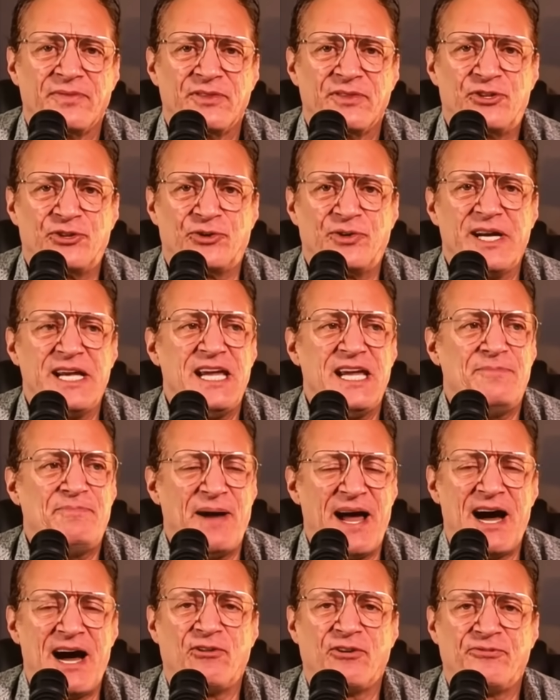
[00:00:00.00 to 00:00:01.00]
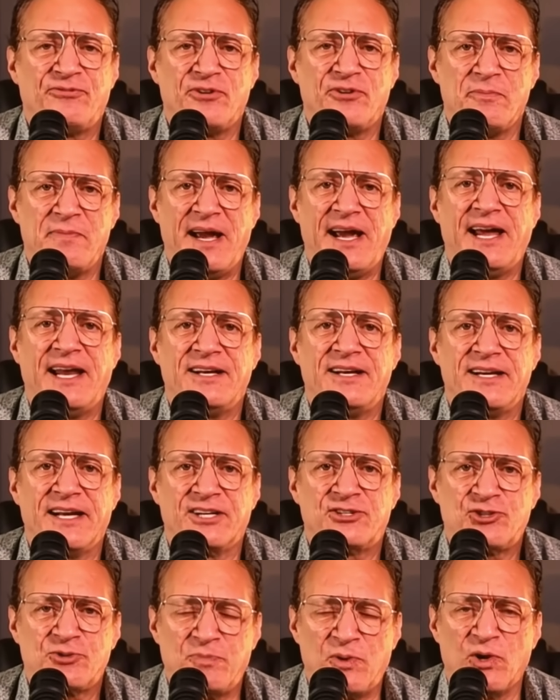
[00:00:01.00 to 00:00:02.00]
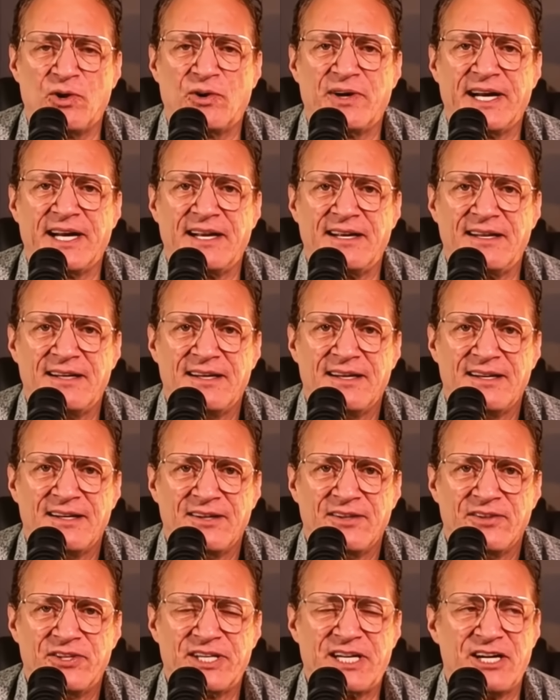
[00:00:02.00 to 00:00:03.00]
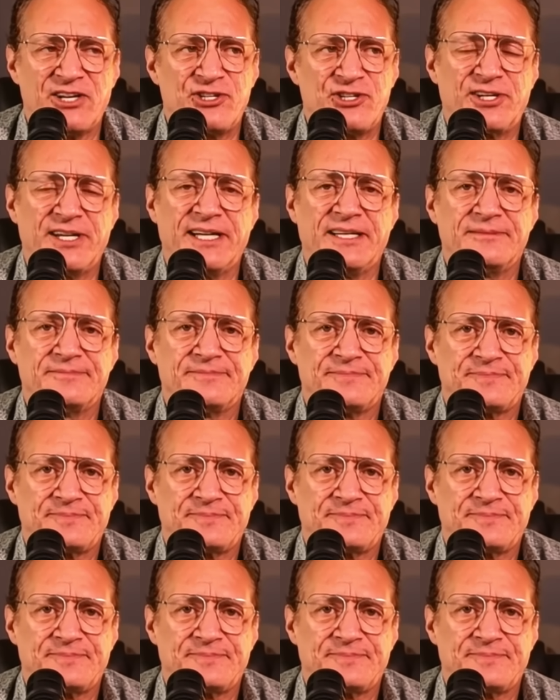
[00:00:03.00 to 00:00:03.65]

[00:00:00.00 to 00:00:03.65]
Three powerful men exploring the country.